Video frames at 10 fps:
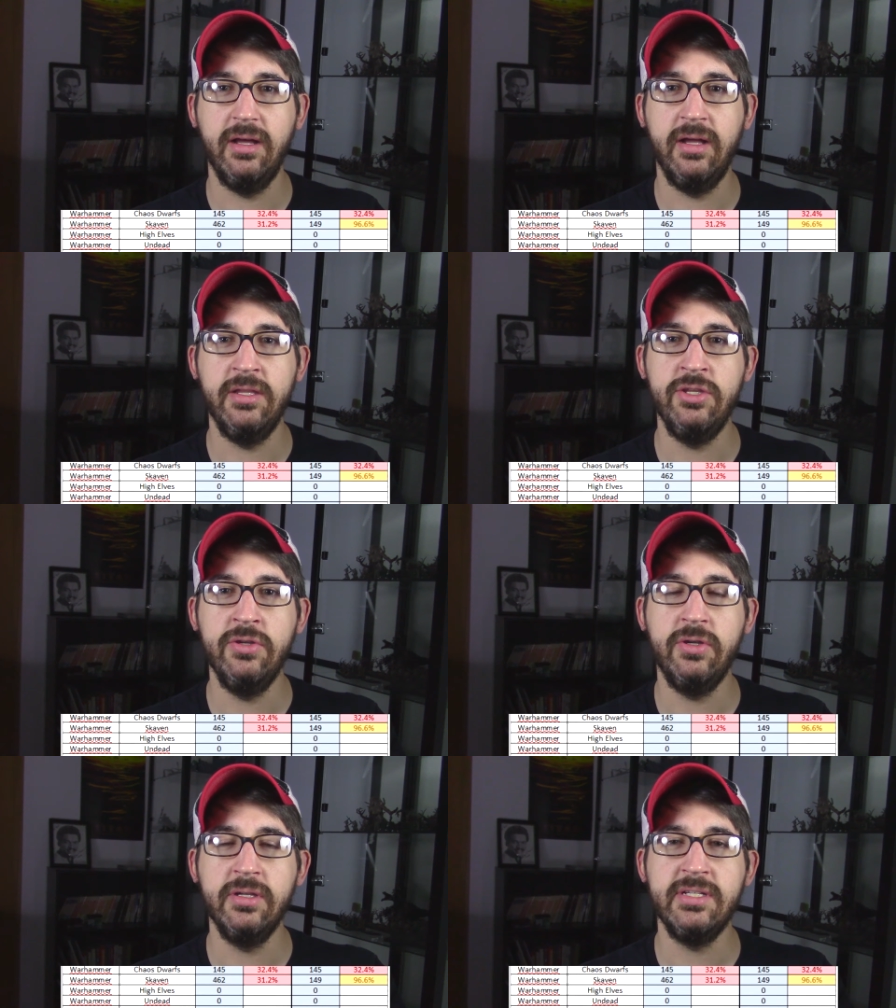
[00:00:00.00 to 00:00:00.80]

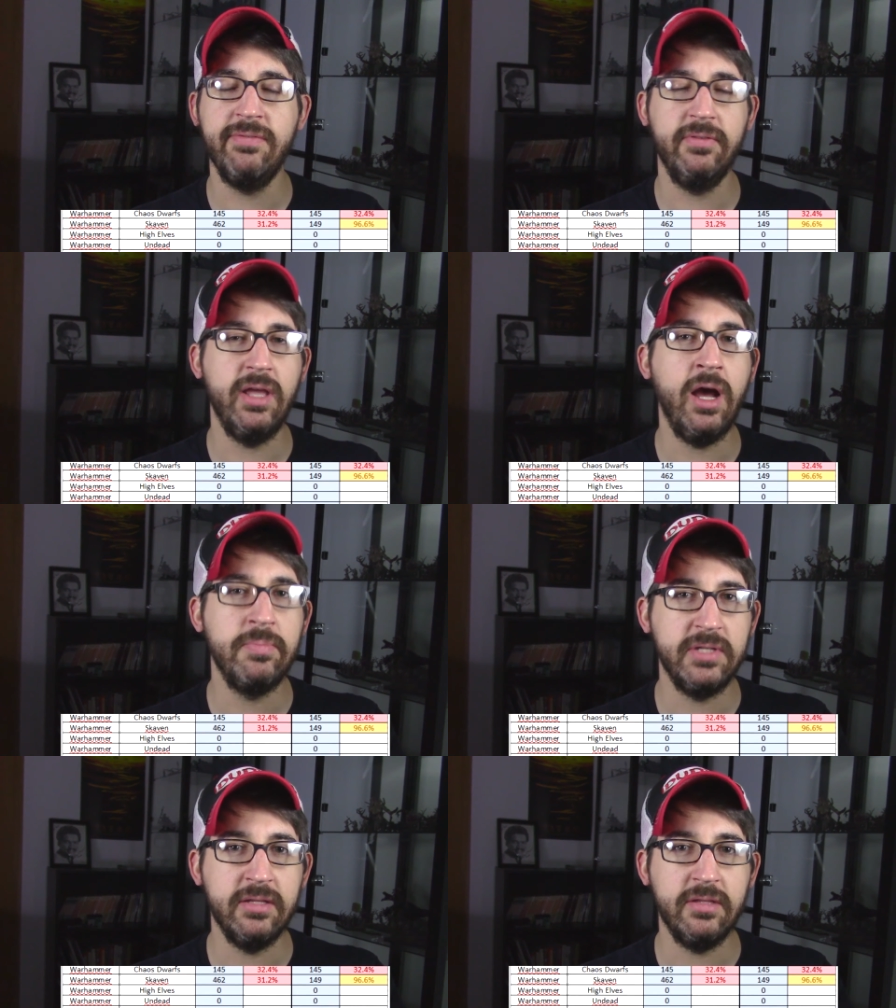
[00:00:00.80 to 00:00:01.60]
you could definitely
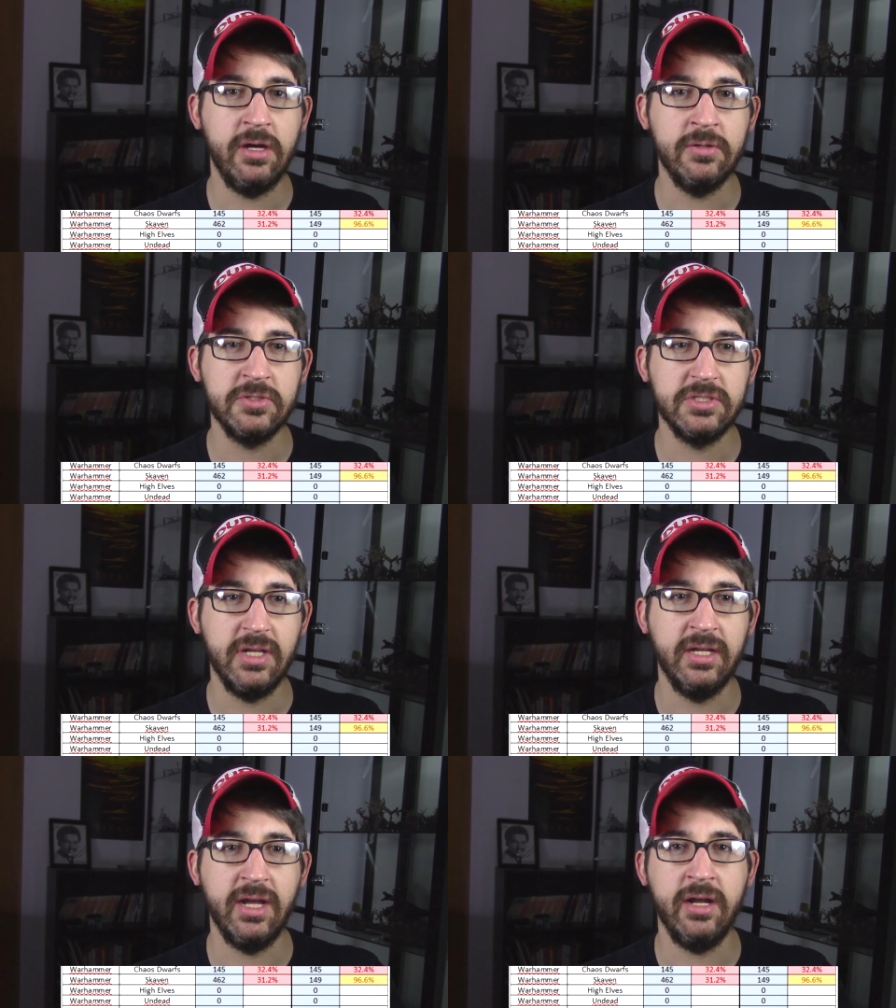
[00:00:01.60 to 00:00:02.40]
update those
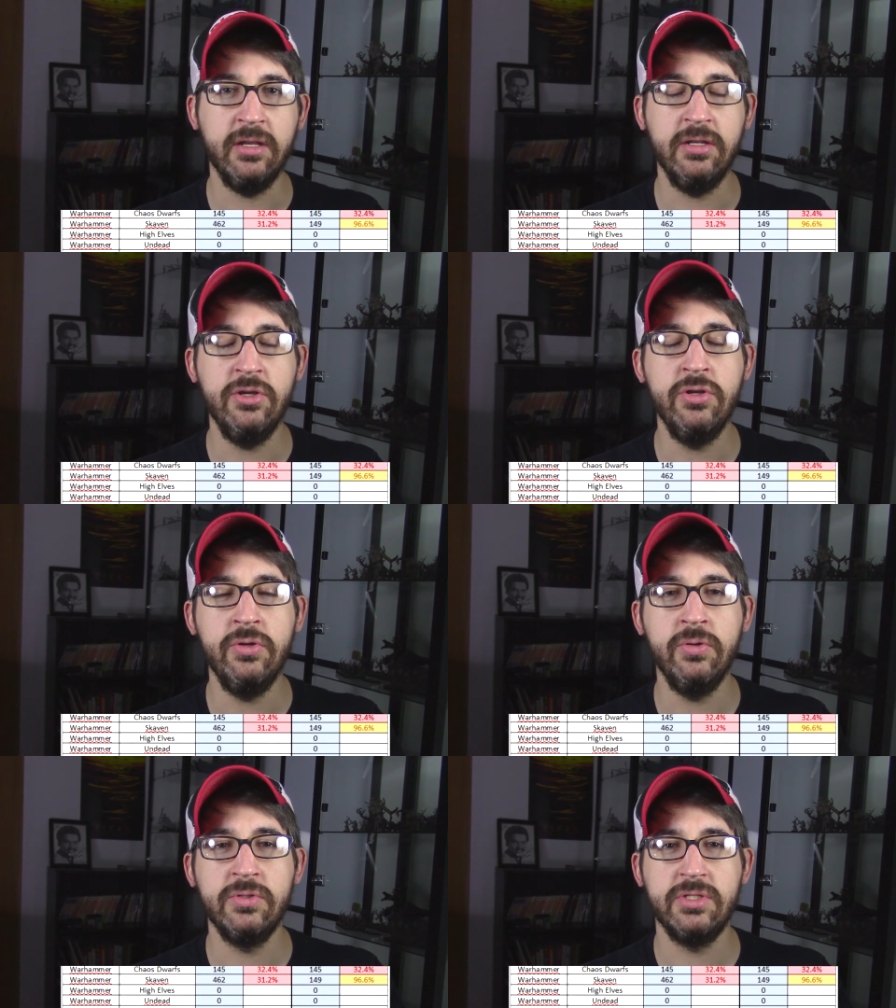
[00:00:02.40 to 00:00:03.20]
and kind of
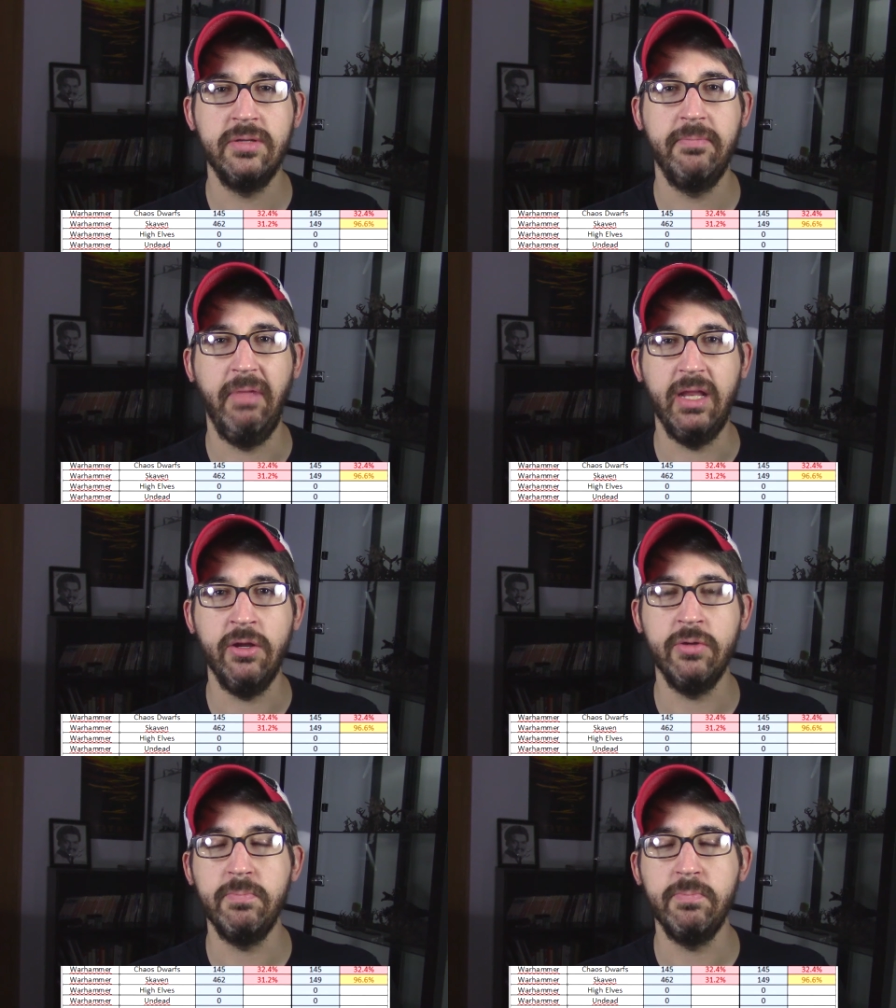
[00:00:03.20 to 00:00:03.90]
use, you know,